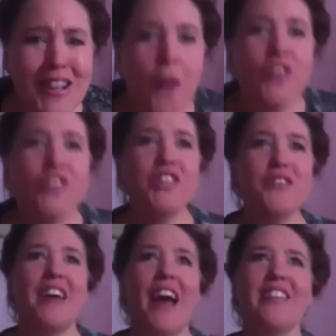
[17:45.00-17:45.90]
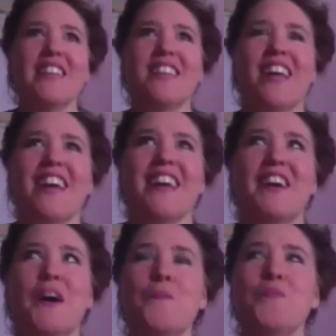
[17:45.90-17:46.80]
So you get this, like,
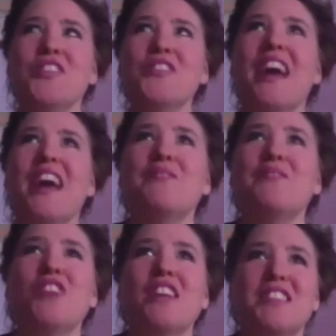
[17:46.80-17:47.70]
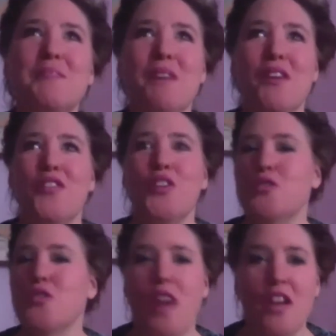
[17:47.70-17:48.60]
you get Jessica Mitford, who's
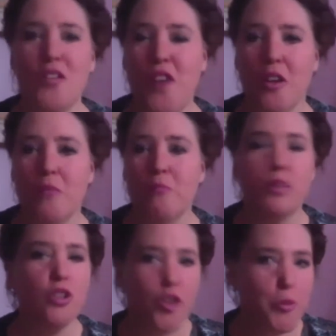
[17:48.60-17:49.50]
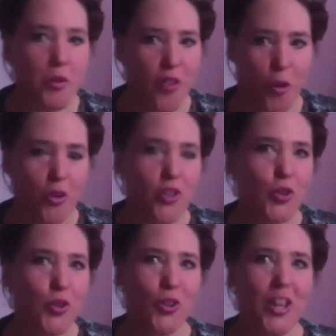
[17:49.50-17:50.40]
great fun, but not a performer at
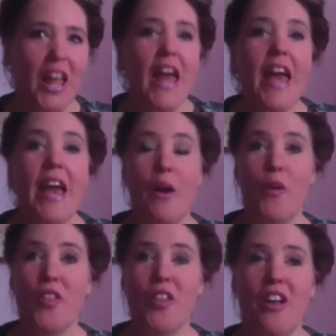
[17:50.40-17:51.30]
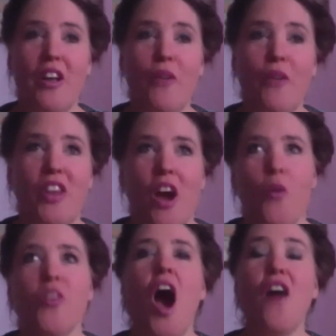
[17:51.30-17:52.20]
all, with
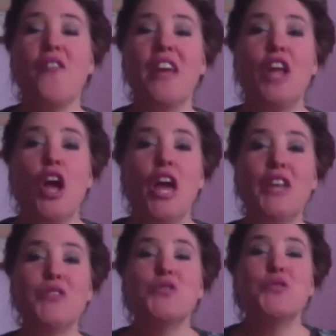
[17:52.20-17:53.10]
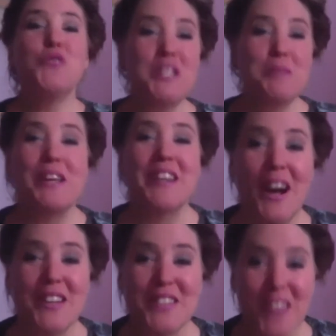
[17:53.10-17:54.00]
her being incredibly
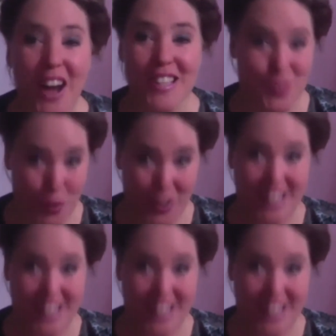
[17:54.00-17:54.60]
cut glass voice.